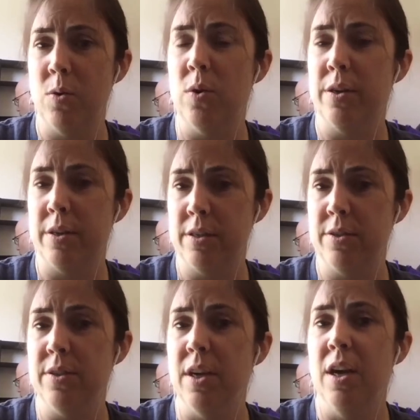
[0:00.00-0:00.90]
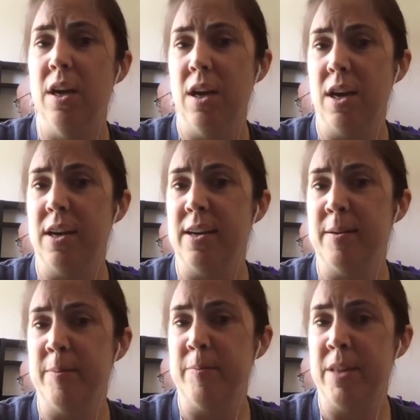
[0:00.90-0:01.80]
orders
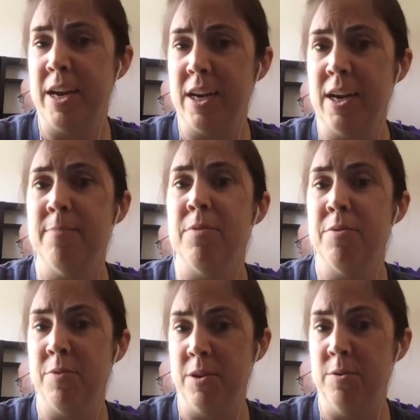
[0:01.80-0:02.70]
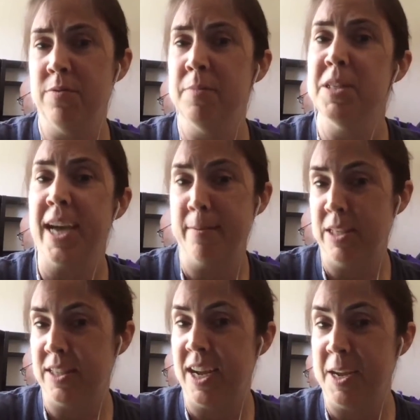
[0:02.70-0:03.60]
that come through from time
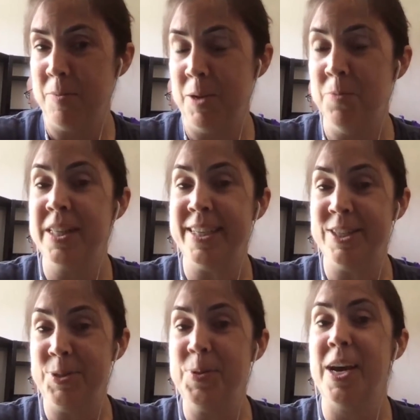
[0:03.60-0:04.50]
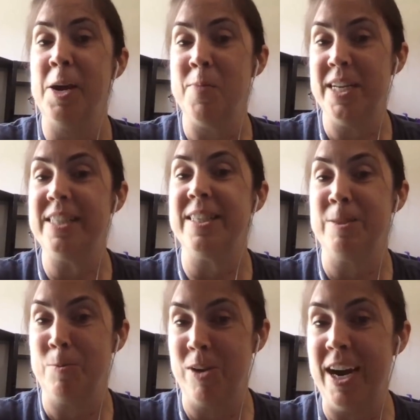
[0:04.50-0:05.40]
to time, and when they do come, it is a
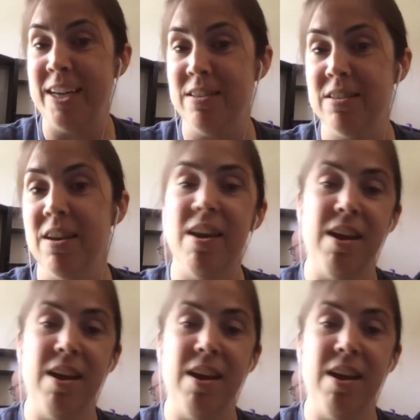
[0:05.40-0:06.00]
surprise.